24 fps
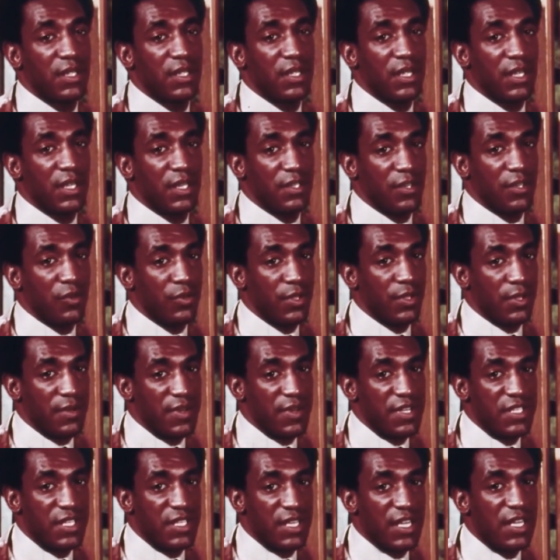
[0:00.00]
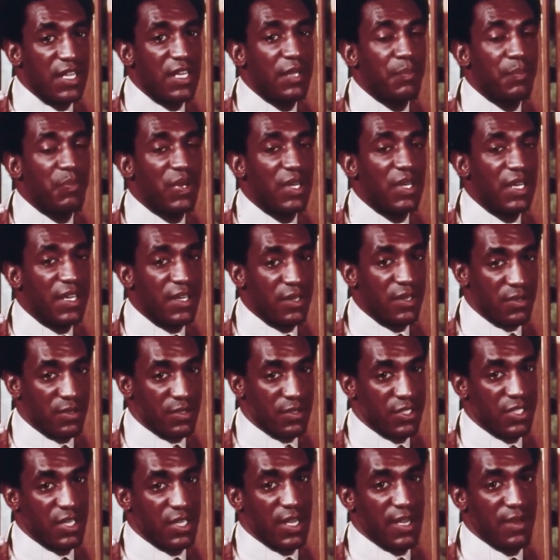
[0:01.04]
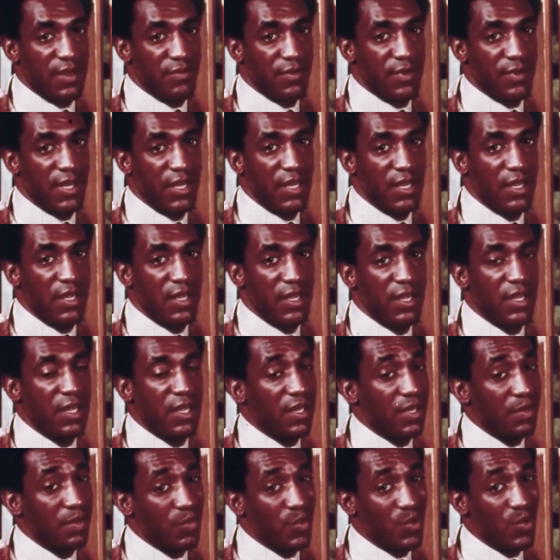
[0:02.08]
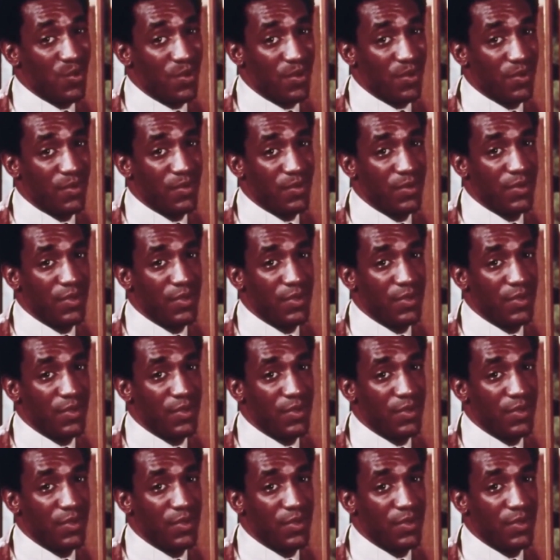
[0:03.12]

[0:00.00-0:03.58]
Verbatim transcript: And though there isn't any political slavery anymore,